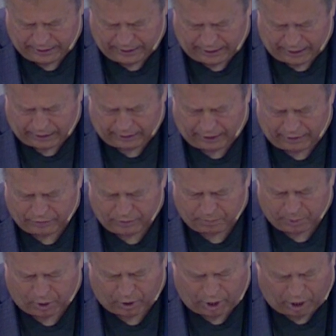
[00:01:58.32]
and lay the
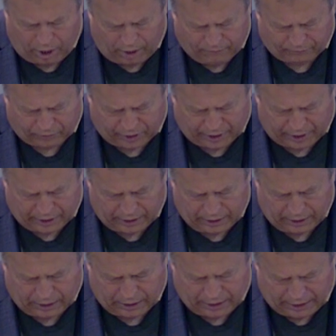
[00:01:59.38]
burnt offering
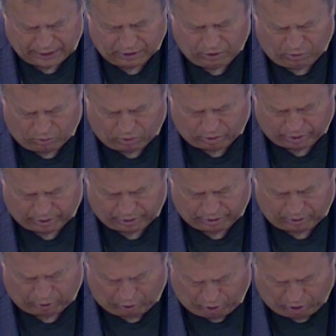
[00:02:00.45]
in order
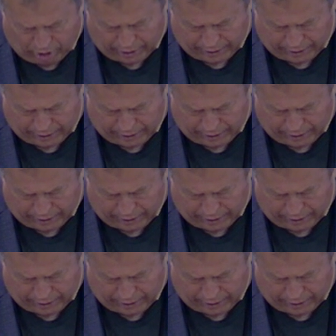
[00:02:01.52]
on